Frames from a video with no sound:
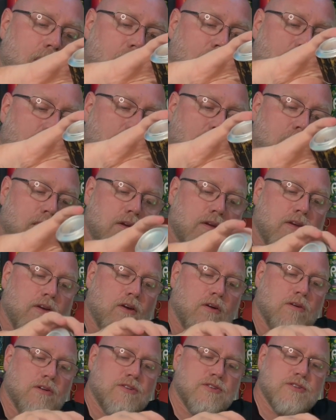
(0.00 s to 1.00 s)
Uh, you
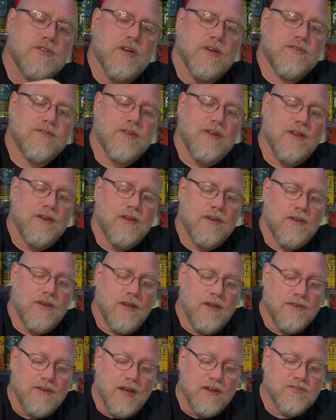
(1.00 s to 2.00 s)
know, it's just it
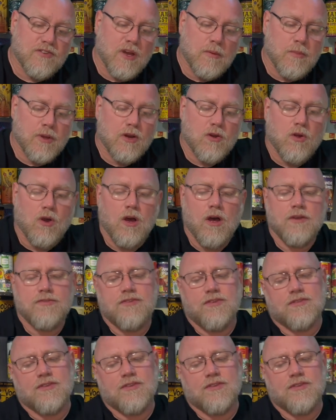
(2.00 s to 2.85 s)
it does come across.